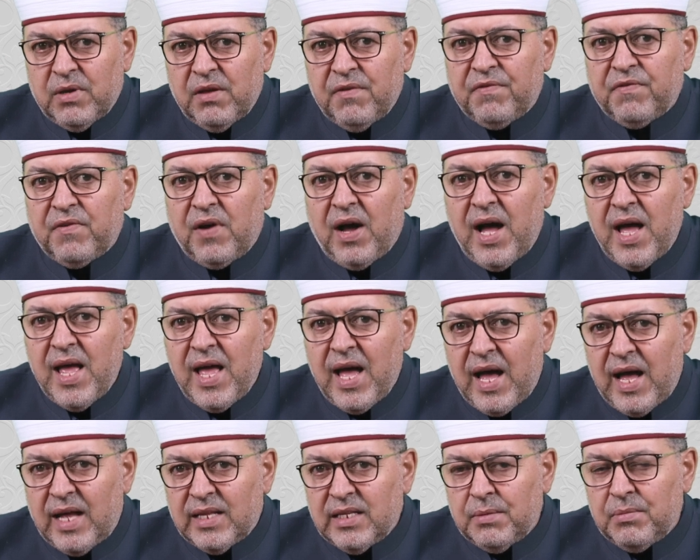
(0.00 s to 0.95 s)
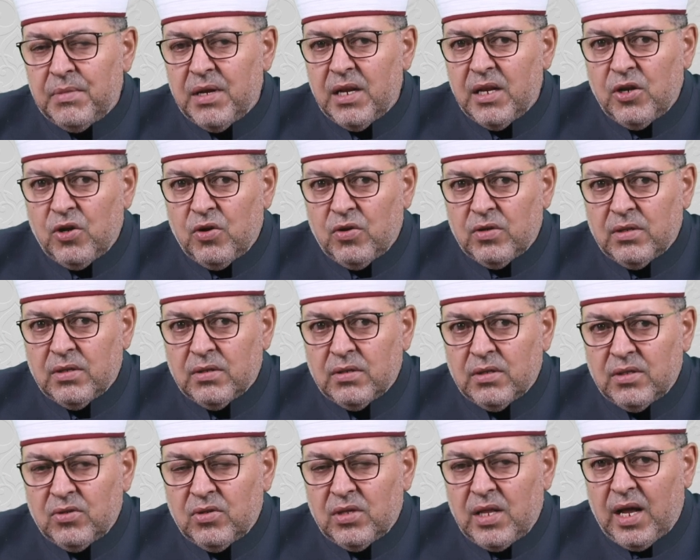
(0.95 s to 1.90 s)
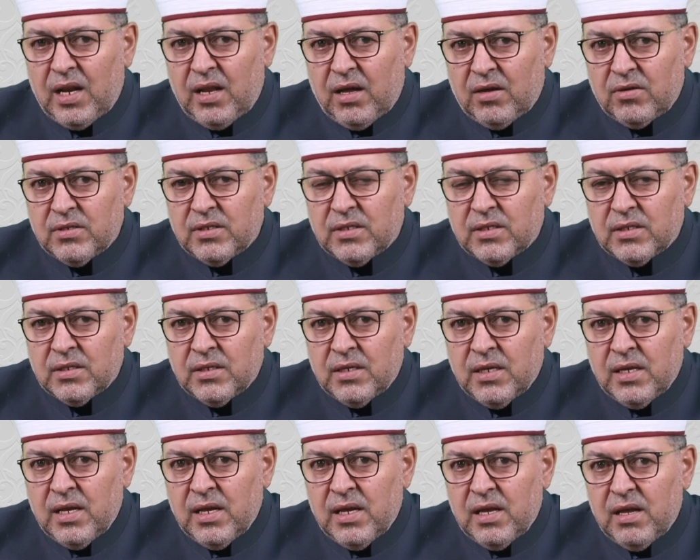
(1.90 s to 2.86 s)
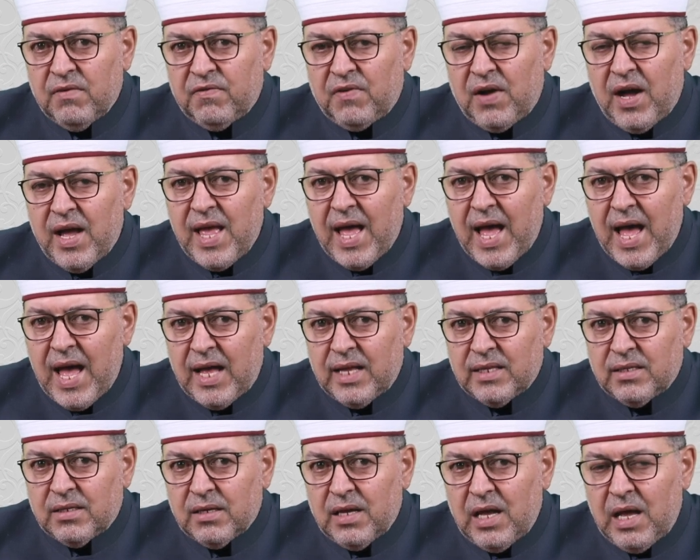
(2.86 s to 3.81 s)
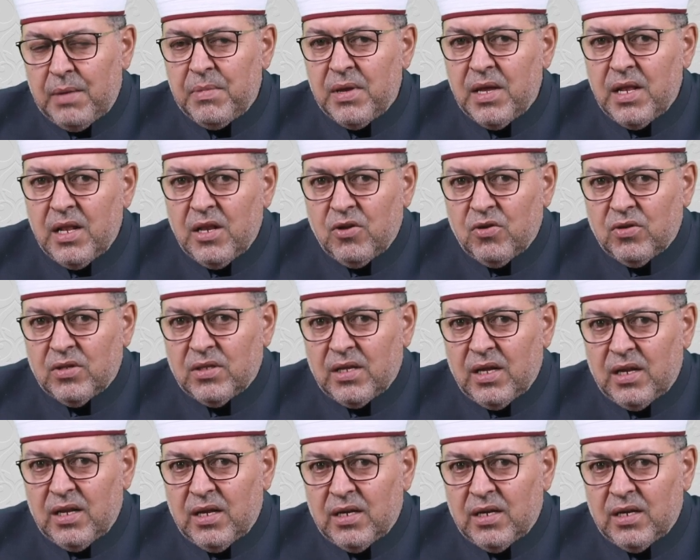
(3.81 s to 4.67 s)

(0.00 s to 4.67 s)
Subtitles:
if I had $1 million, if I had $1 million,